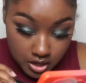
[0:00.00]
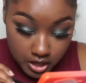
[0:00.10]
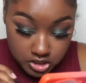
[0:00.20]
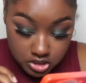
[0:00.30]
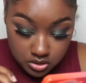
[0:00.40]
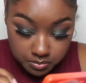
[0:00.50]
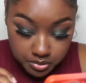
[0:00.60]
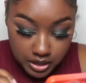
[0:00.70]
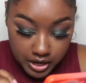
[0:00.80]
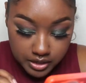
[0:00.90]
I should have
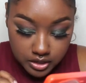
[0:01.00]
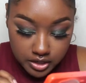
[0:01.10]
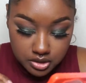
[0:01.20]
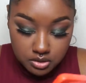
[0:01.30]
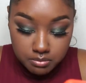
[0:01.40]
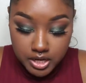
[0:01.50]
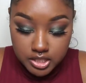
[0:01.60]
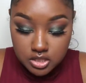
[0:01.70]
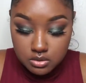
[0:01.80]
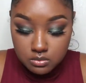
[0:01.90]
put eyeliner, but I
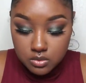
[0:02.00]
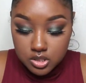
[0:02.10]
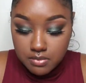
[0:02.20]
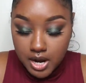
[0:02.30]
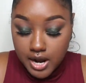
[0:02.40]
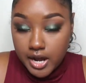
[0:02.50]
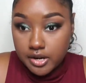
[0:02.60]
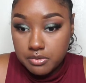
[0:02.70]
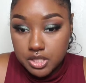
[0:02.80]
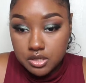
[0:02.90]
didn't want my eye
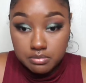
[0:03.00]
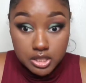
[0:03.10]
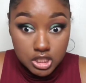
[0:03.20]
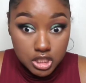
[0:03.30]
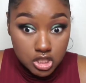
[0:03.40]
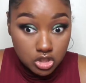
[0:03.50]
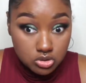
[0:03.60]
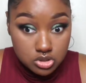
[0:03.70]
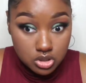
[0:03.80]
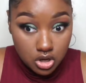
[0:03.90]
to be completely
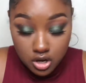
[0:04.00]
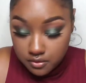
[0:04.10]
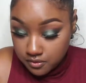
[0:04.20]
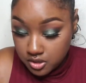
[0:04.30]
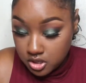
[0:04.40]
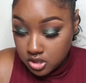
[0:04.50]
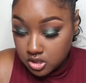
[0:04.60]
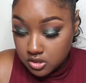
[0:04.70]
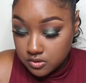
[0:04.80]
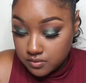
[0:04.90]
closed off.
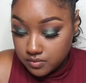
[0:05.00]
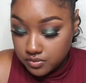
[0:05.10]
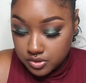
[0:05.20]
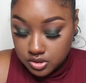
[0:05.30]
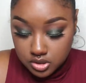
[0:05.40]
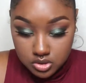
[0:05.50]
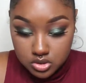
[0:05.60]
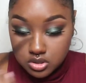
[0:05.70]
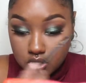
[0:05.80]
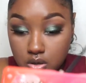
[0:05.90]

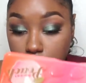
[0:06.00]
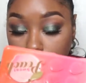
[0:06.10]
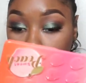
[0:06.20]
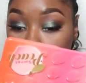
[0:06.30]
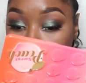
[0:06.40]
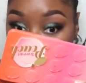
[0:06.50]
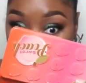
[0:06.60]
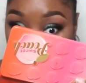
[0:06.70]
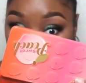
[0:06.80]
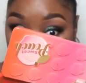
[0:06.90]
So we're
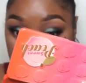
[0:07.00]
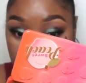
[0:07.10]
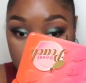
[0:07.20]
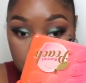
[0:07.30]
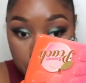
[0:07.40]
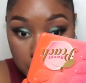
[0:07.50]
not going to do that.